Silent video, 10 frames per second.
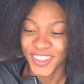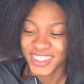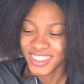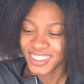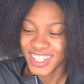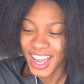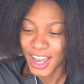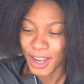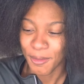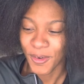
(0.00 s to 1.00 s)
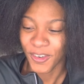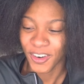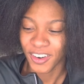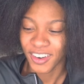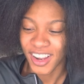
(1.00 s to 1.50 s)
want your time
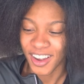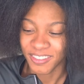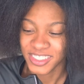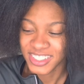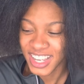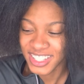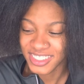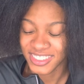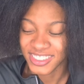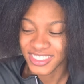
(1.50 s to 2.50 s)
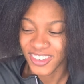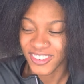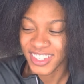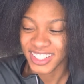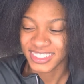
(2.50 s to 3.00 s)
or conversation.
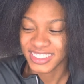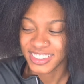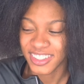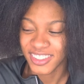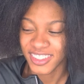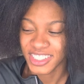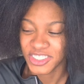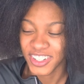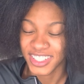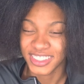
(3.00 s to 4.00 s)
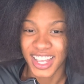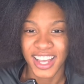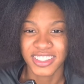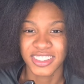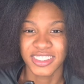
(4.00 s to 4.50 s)
So that's still a
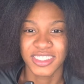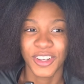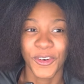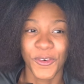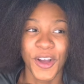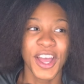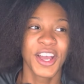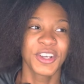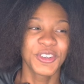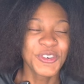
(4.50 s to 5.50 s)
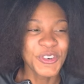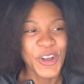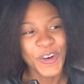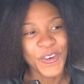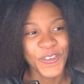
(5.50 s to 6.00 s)
transaction. So you
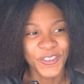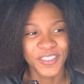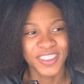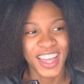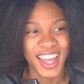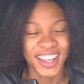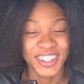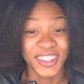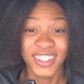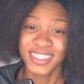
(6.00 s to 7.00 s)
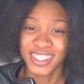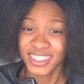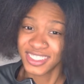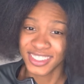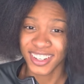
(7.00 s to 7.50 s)
know that your
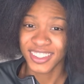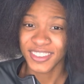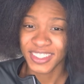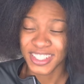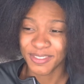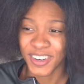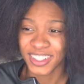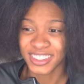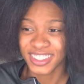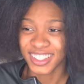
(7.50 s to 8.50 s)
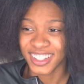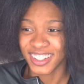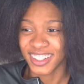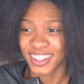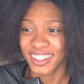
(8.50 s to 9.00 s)
intentions are good with this person
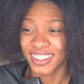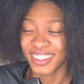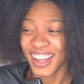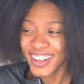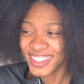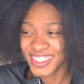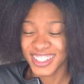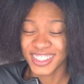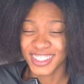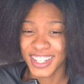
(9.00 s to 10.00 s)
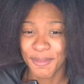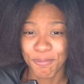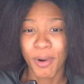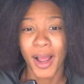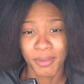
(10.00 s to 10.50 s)
and their intentions, they
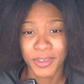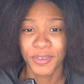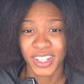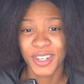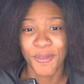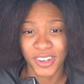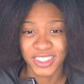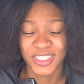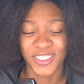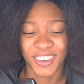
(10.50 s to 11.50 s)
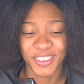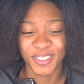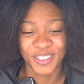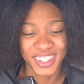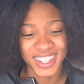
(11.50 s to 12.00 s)
probably really want you or
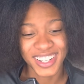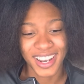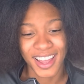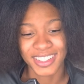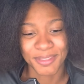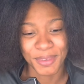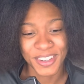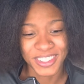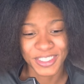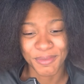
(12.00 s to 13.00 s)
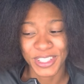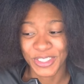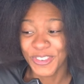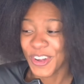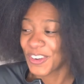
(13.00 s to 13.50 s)
would really like to be with you, but
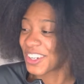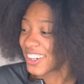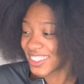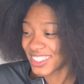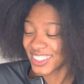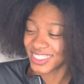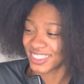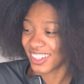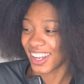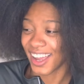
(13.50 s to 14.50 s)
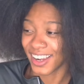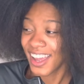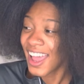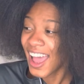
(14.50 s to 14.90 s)
you know your intentions are like,